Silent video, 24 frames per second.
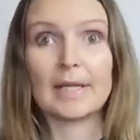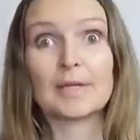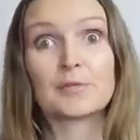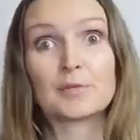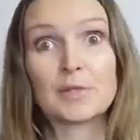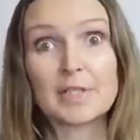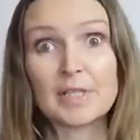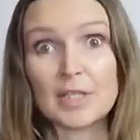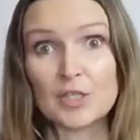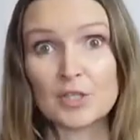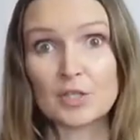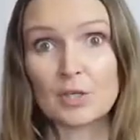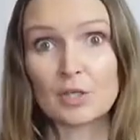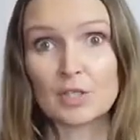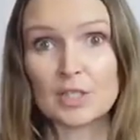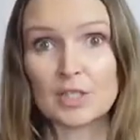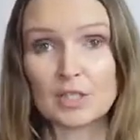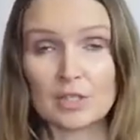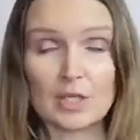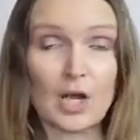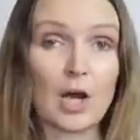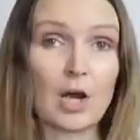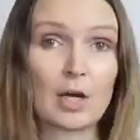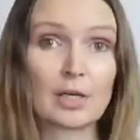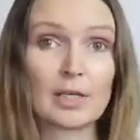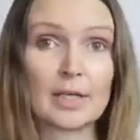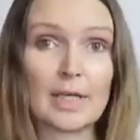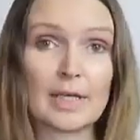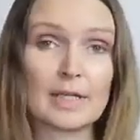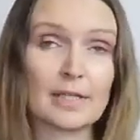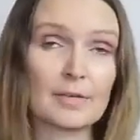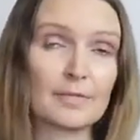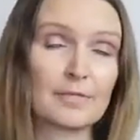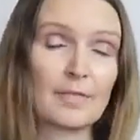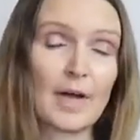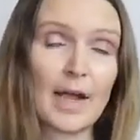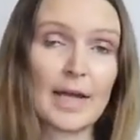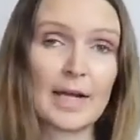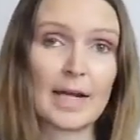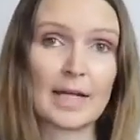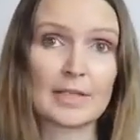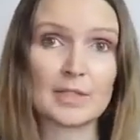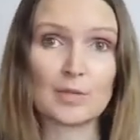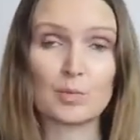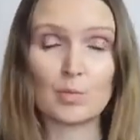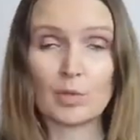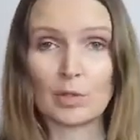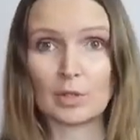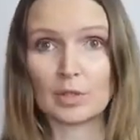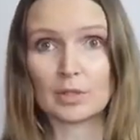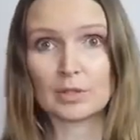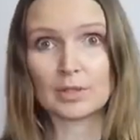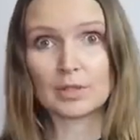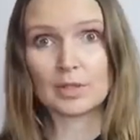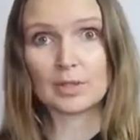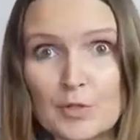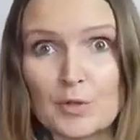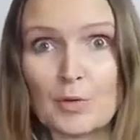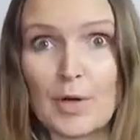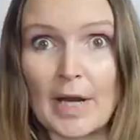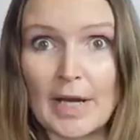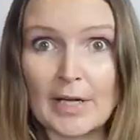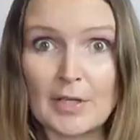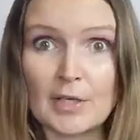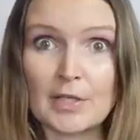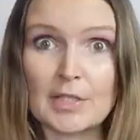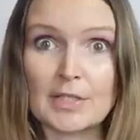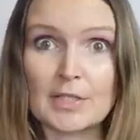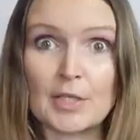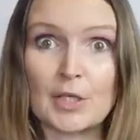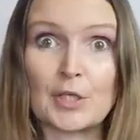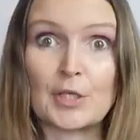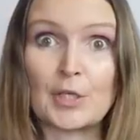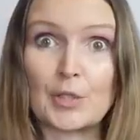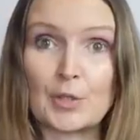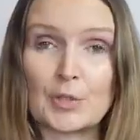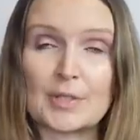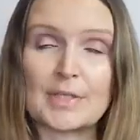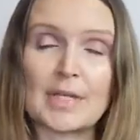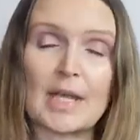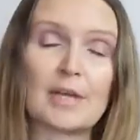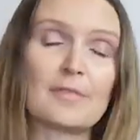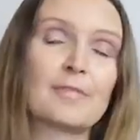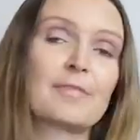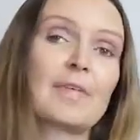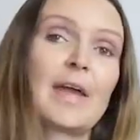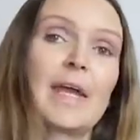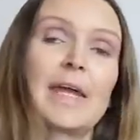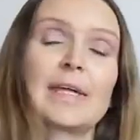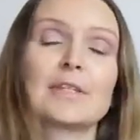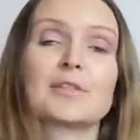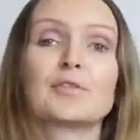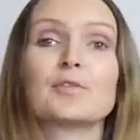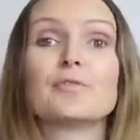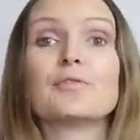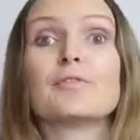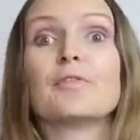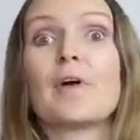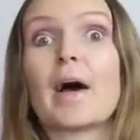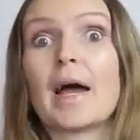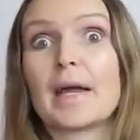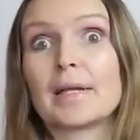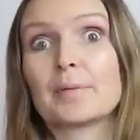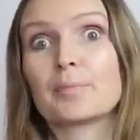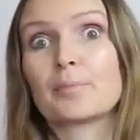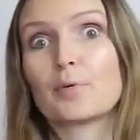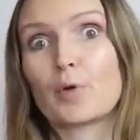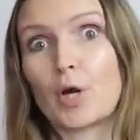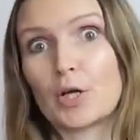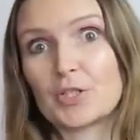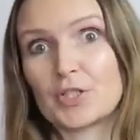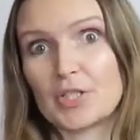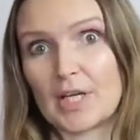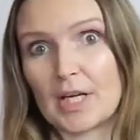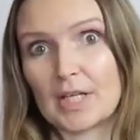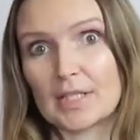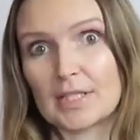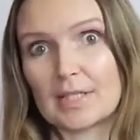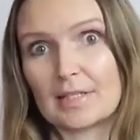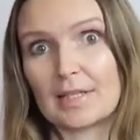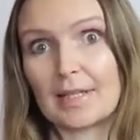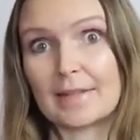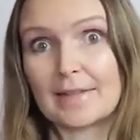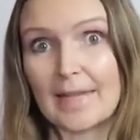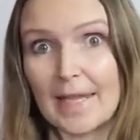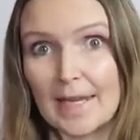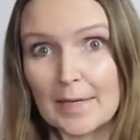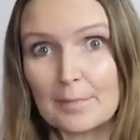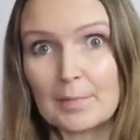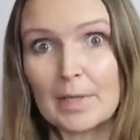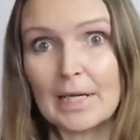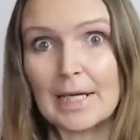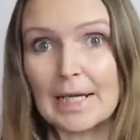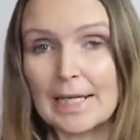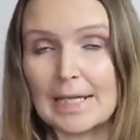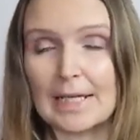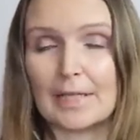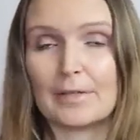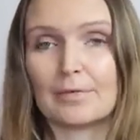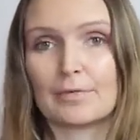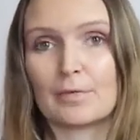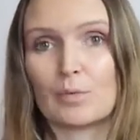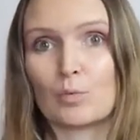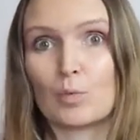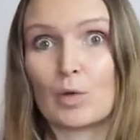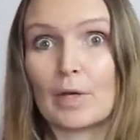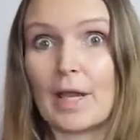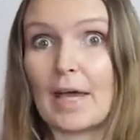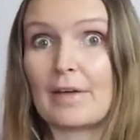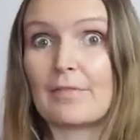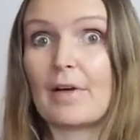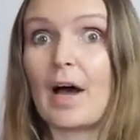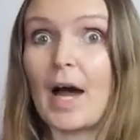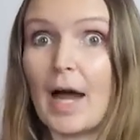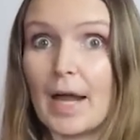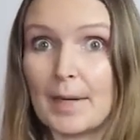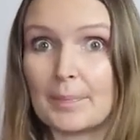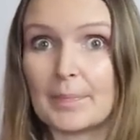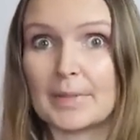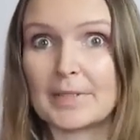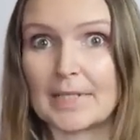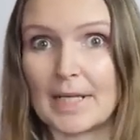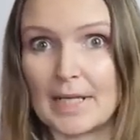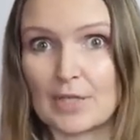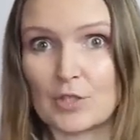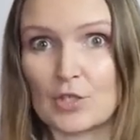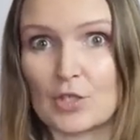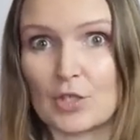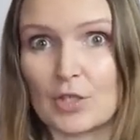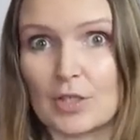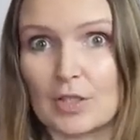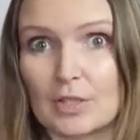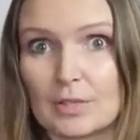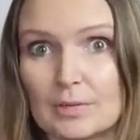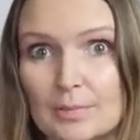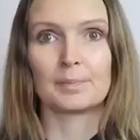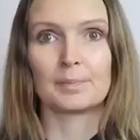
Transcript: In traditional stock in the finance world, traders use FA to find projects that they believe will have high potential.